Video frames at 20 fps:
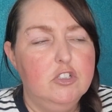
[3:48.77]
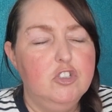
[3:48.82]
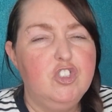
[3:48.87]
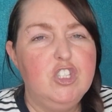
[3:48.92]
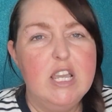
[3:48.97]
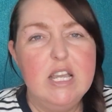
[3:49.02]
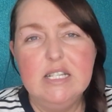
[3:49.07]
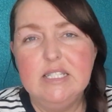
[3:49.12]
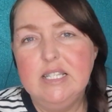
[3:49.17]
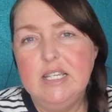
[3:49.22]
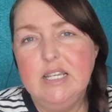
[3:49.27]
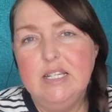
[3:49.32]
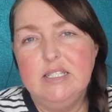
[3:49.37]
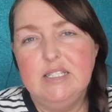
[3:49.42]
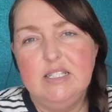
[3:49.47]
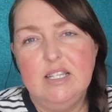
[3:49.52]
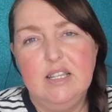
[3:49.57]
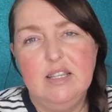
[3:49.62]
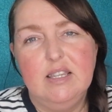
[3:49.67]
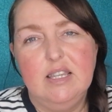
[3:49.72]
Jesse
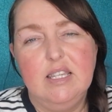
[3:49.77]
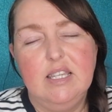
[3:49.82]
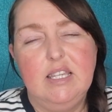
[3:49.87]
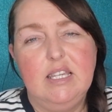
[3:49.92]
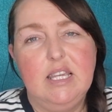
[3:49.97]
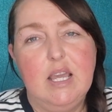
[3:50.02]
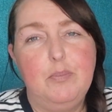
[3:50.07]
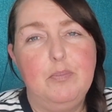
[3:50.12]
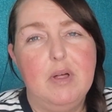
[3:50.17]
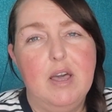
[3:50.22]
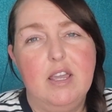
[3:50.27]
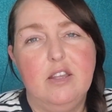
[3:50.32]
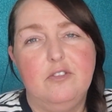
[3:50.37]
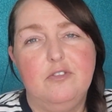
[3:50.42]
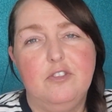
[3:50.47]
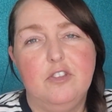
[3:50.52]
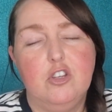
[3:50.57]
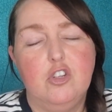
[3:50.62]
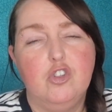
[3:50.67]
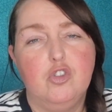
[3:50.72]
had said that he
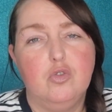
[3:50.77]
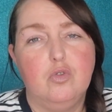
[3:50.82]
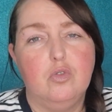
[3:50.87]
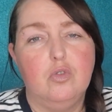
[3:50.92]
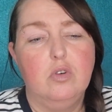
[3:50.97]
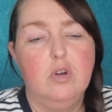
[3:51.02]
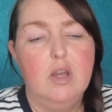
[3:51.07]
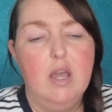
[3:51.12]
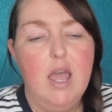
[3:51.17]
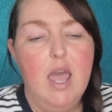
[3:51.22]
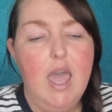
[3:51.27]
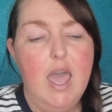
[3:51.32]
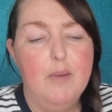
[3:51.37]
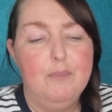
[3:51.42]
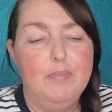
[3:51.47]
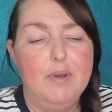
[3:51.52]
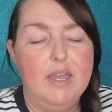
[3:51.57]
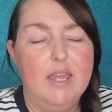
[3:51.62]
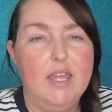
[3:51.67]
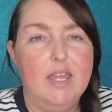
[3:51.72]
applied for the show,
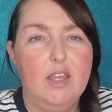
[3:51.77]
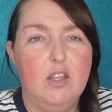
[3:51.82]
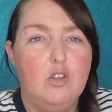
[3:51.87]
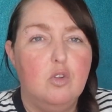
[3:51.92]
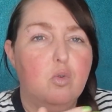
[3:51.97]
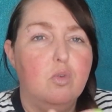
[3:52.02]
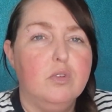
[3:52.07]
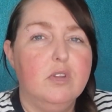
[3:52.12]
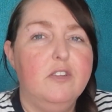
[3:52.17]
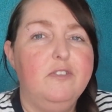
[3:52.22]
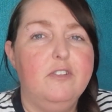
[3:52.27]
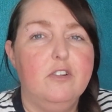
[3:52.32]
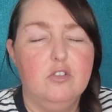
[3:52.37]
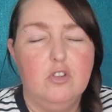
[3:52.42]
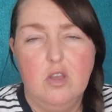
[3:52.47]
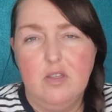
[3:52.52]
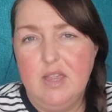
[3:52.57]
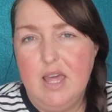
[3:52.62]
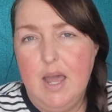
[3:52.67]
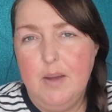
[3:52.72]
but he'd only
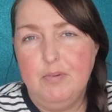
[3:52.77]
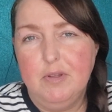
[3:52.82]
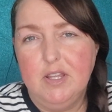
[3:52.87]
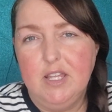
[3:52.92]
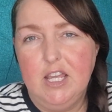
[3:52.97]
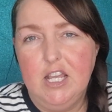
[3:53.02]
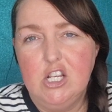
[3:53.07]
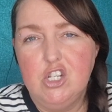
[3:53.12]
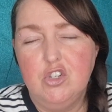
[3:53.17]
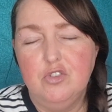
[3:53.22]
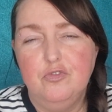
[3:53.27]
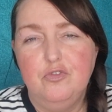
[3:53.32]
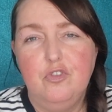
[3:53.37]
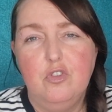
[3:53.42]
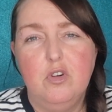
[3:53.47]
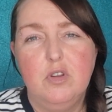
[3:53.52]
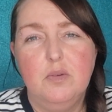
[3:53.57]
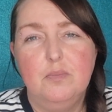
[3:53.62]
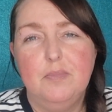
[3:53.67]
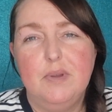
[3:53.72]
filled out the application
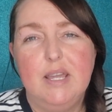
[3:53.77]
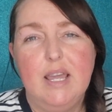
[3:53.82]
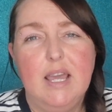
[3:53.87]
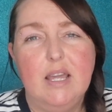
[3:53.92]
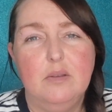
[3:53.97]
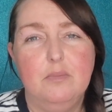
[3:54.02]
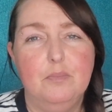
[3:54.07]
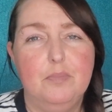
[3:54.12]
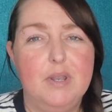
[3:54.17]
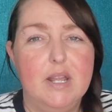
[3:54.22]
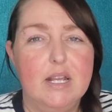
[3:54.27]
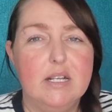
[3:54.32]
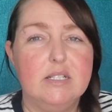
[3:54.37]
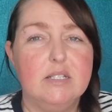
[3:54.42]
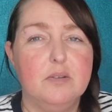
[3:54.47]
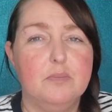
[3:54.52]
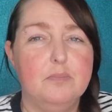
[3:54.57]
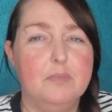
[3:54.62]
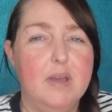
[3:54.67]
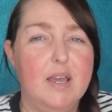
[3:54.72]
for him, but he hadn't
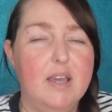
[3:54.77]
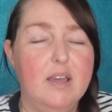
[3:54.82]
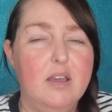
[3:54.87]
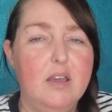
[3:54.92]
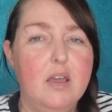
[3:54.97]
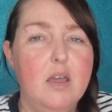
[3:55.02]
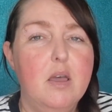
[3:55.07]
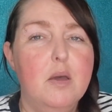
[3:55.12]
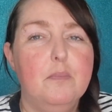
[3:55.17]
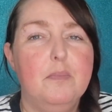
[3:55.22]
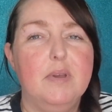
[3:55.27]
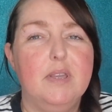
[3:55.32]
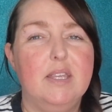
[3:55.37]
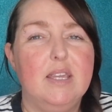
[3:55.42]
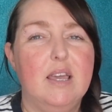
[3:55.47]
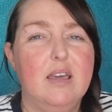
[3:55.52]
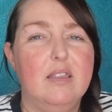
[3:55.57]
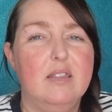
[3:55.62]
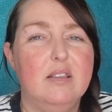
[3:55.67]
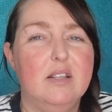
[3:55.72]
pressed submit, but
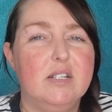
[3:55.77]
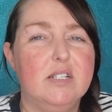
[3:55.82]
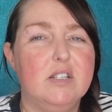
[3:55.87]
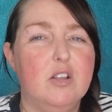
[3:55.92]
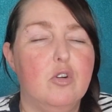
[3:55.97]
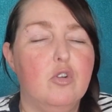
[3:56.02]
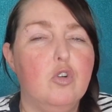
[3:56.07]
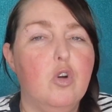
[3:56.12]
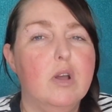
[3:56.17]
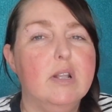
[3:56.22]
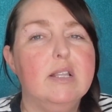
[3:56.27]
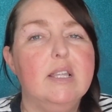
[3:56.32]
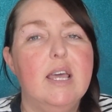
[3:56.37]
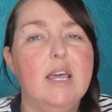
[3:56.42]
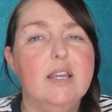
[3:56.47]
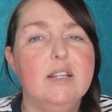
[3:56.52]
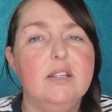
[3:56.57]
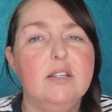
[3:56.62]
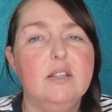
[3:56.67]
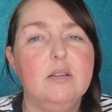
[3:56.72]
yet they still
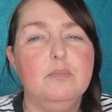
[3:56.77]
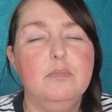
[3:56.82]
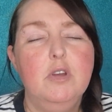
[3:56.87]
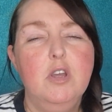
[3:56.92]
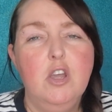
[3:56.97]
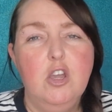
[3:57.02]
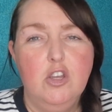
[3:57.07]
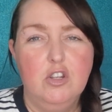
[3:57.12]
contacted him.